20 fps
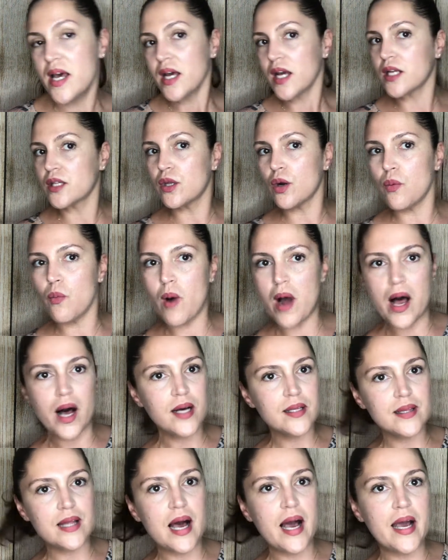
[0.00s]
in the
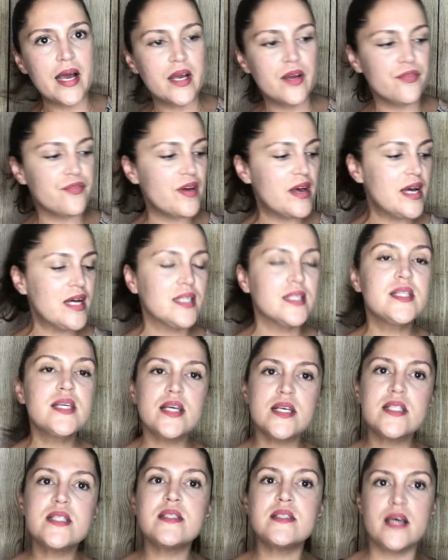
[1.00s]
wildlife
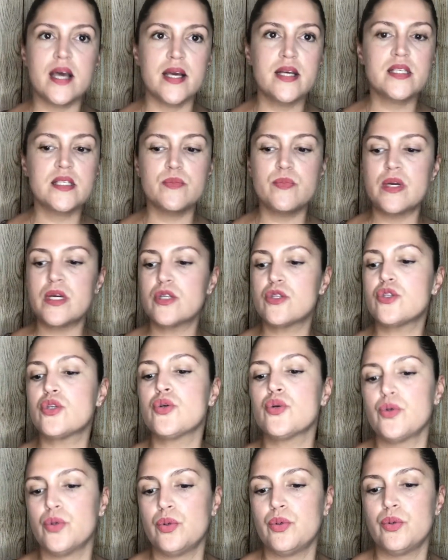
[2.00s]
this takes me
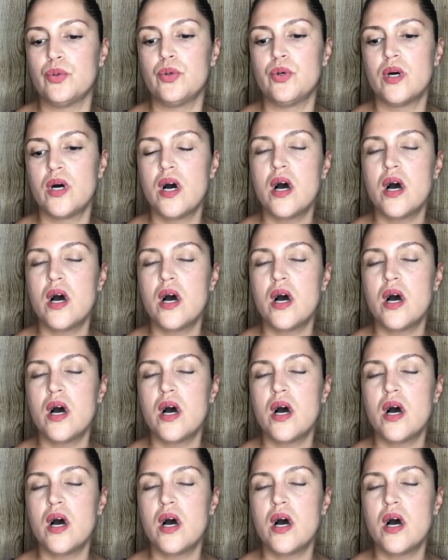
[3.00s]
to